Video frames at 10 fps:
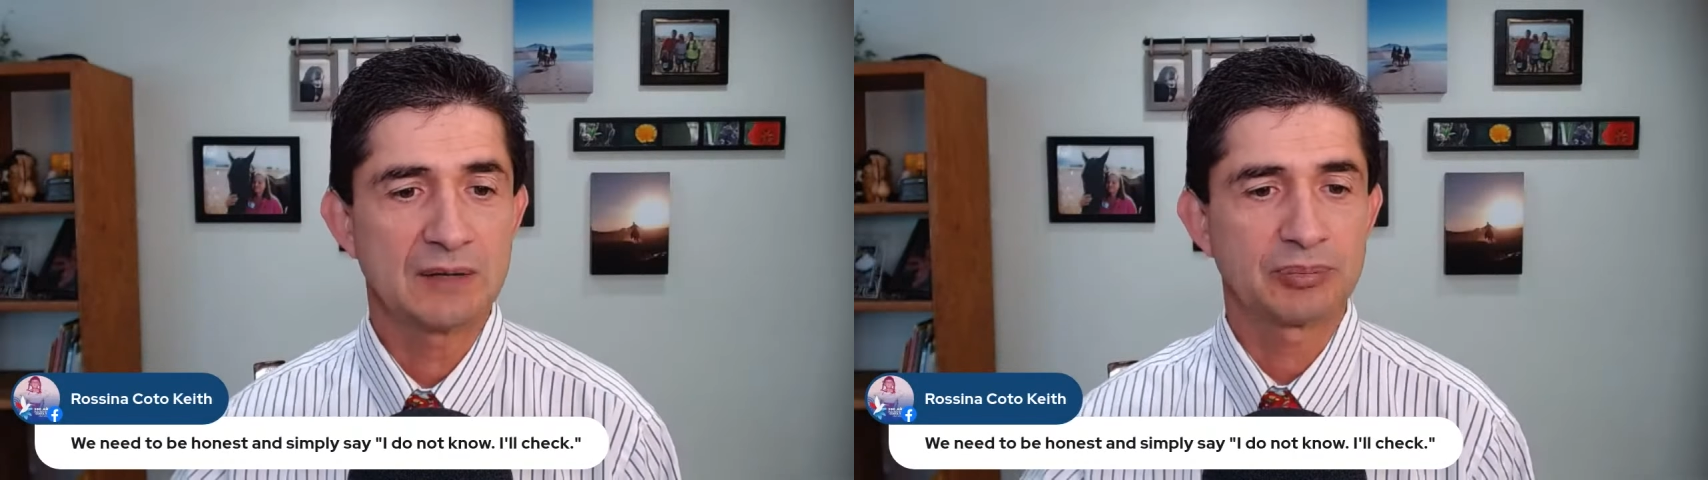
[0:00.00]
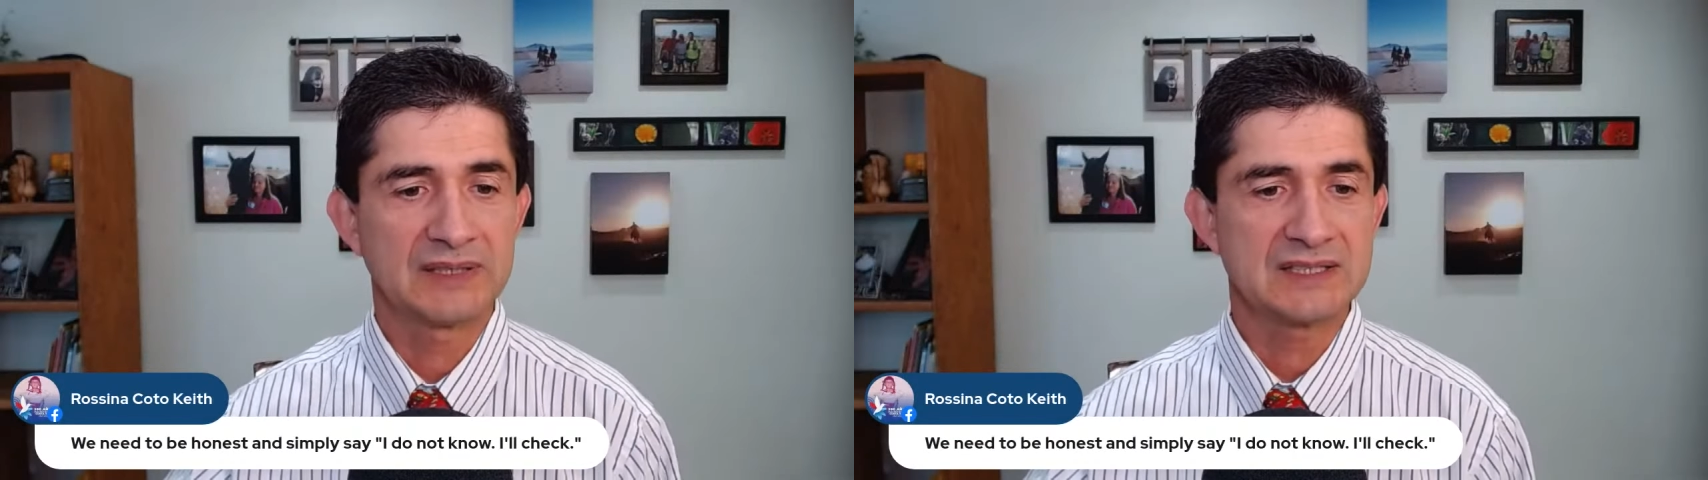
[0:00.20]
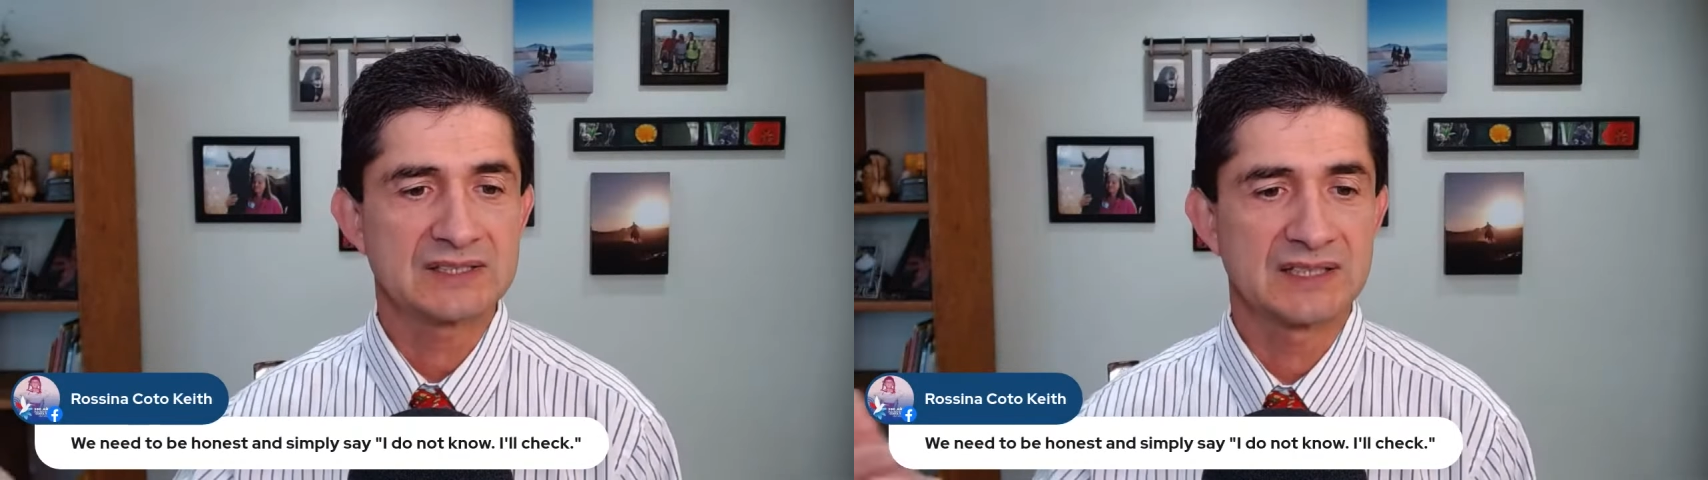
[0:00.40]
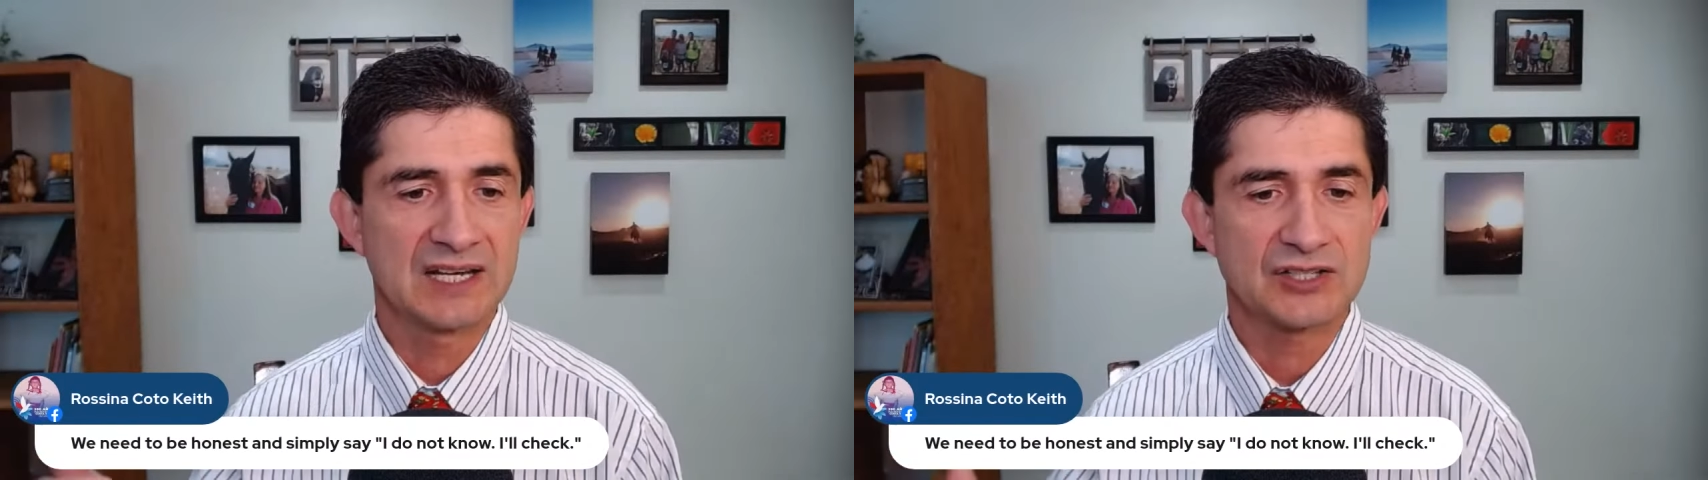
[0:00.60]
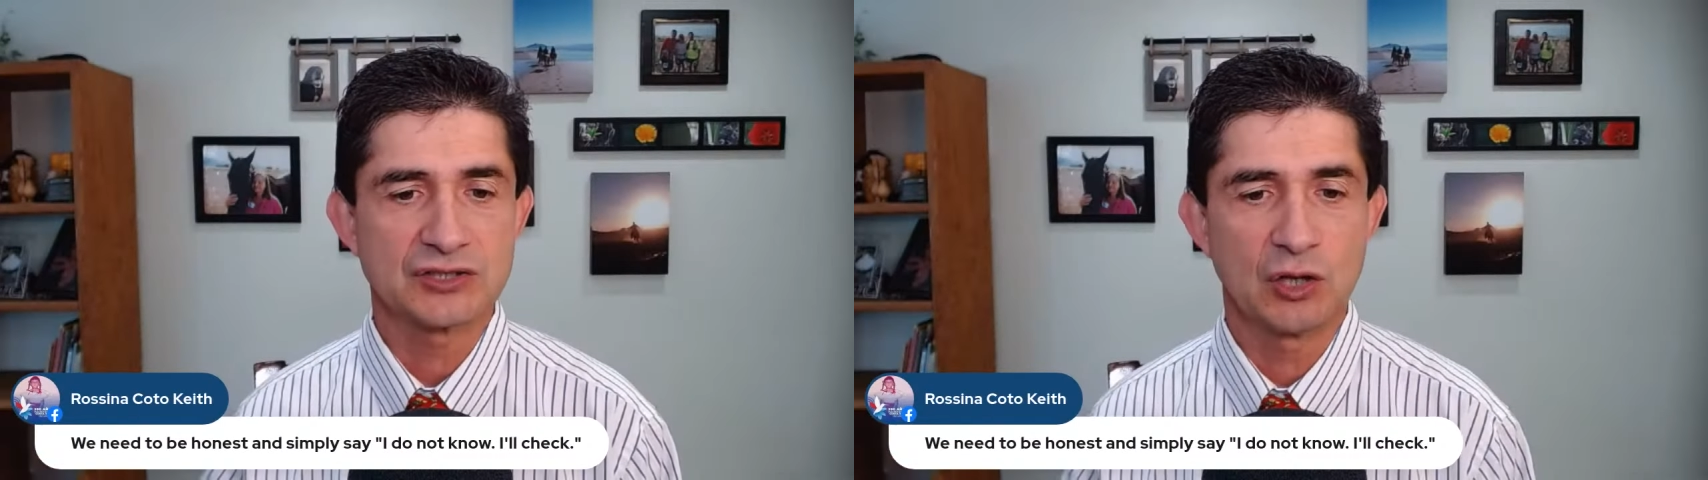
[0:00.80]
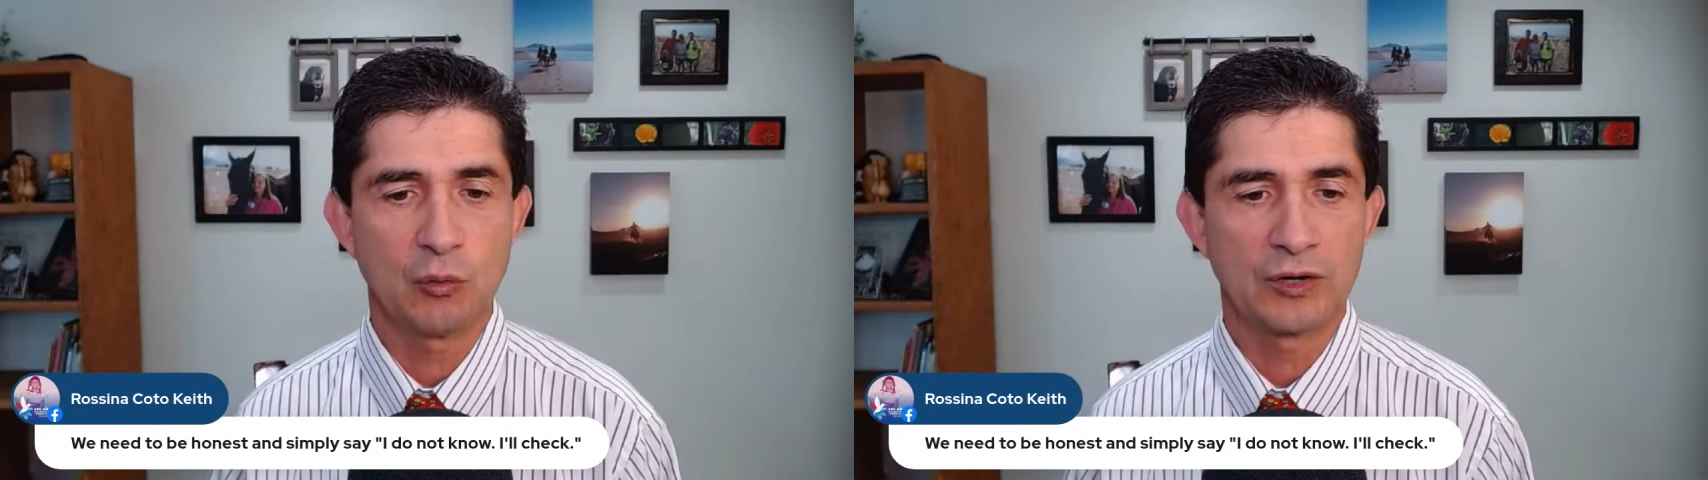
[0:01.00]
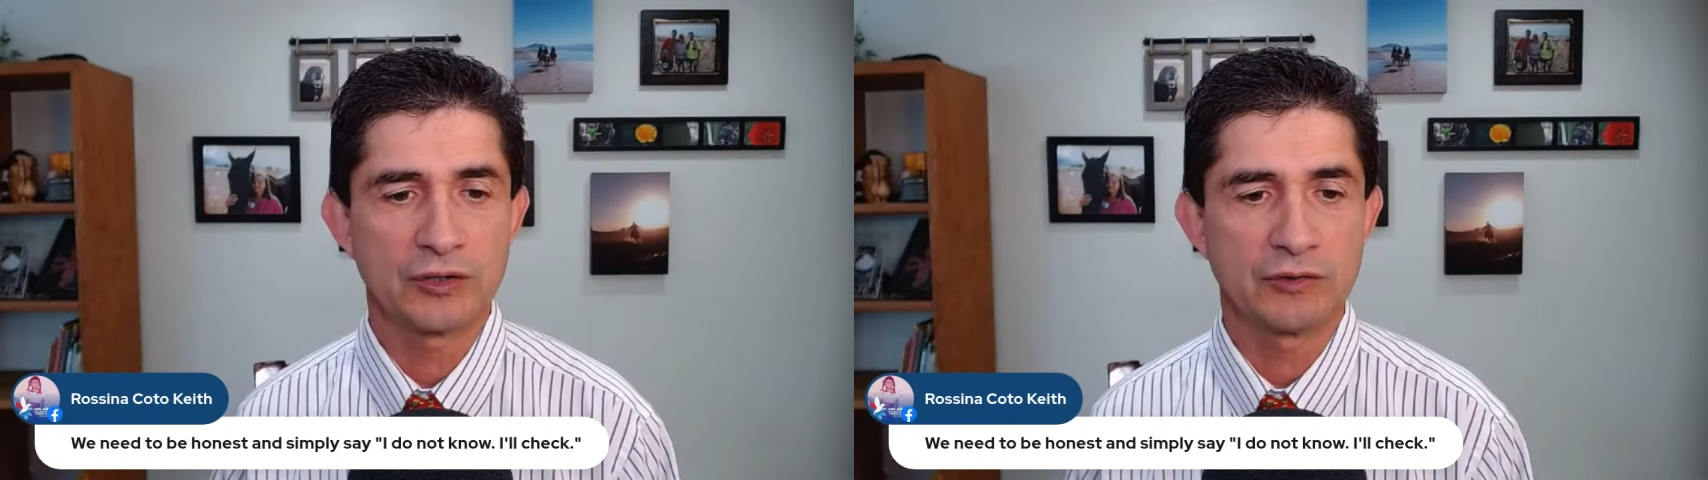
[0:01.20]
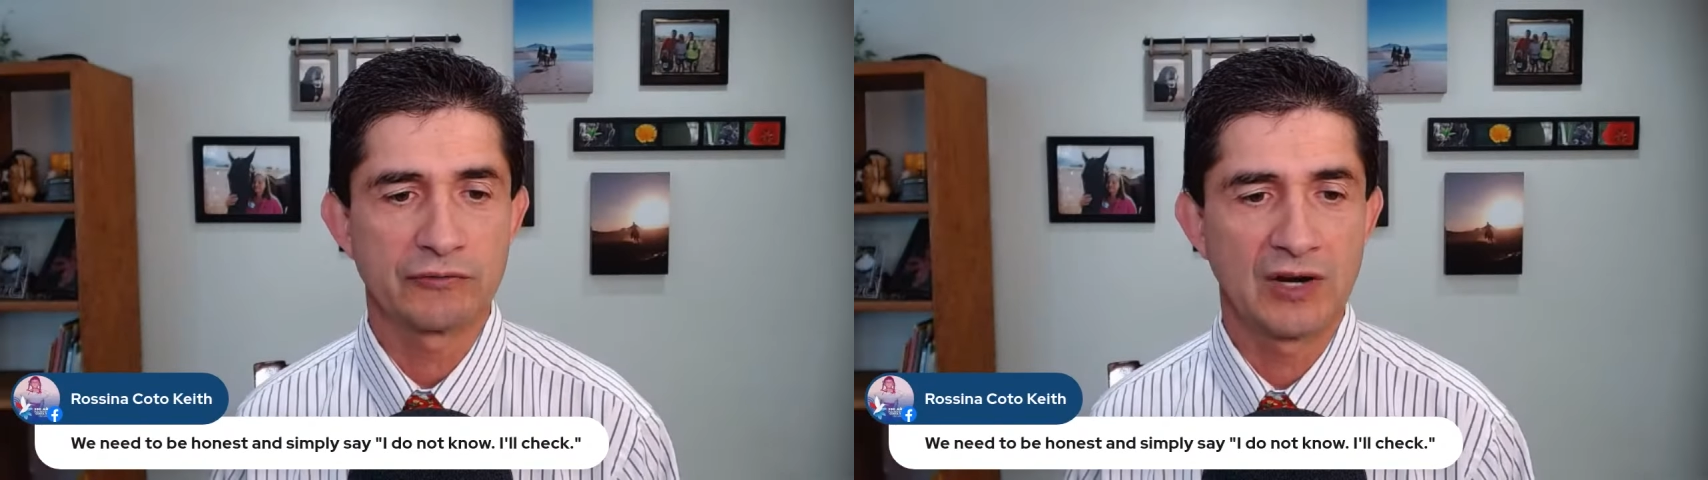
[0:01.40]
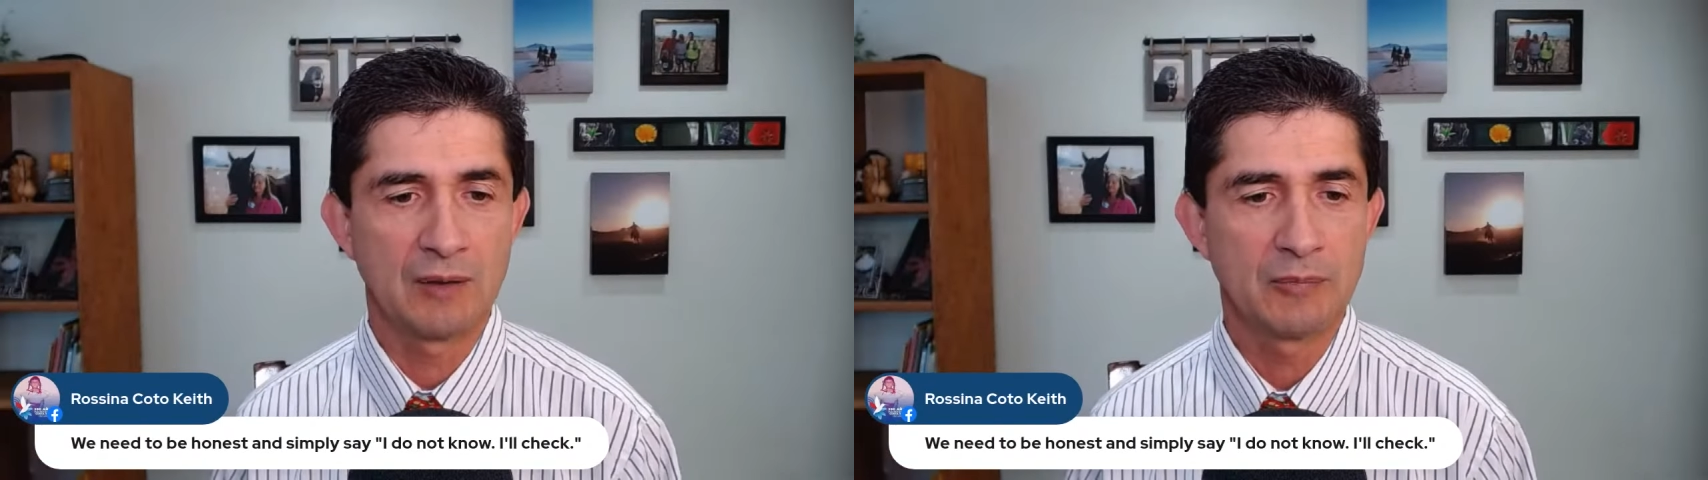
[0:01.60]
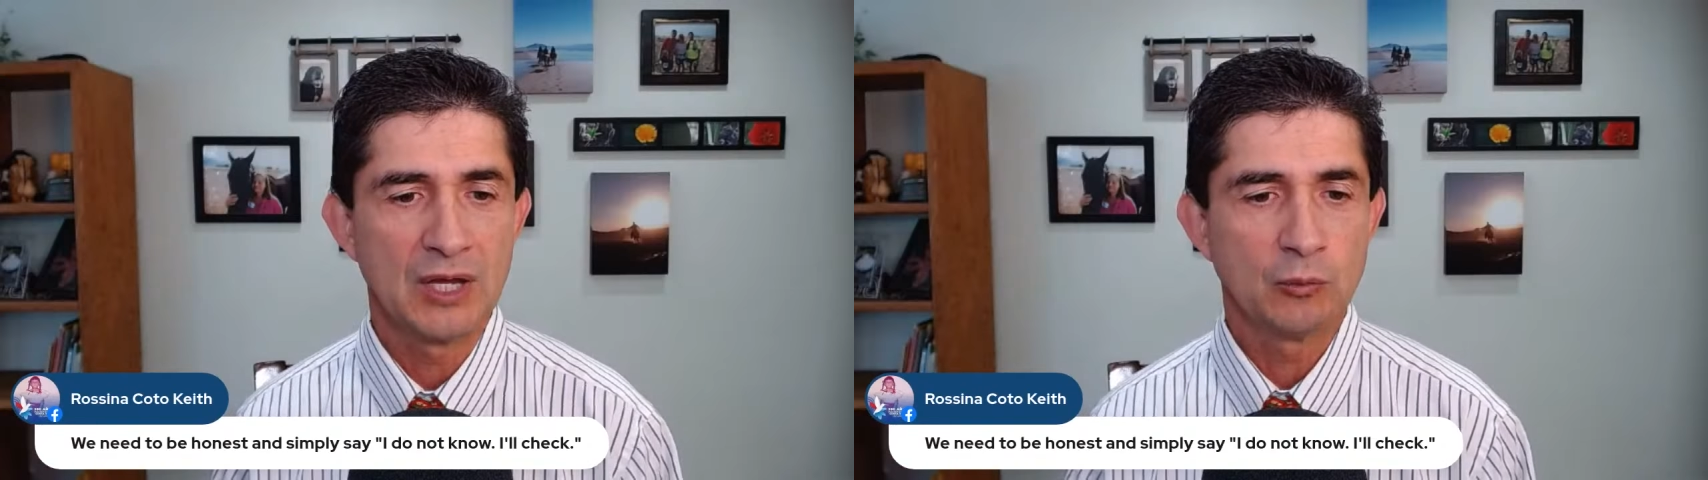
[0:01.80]
please let us know where you're
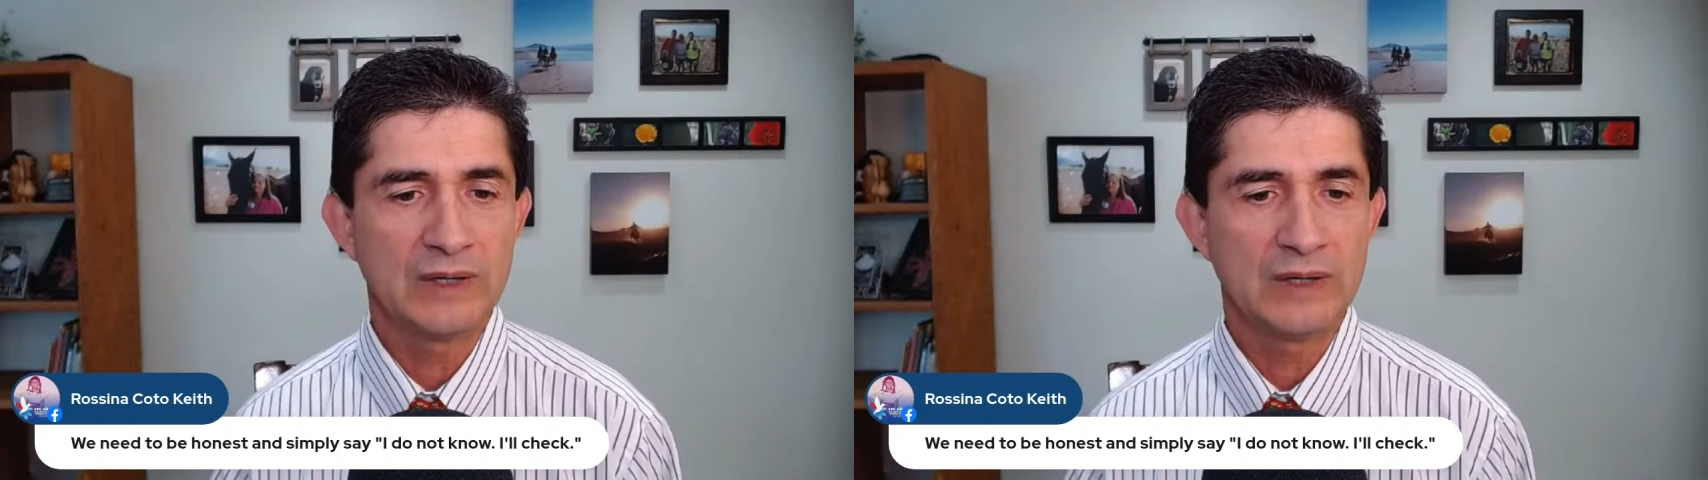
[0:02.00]
from.